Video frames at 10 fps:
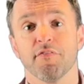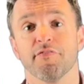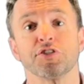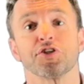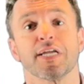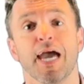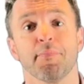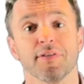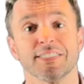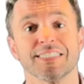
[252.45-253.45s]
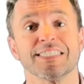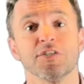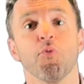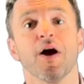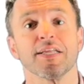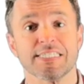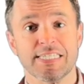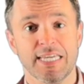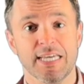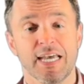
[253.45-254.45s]
Venture capitalists still want to
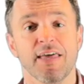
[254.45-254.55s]
see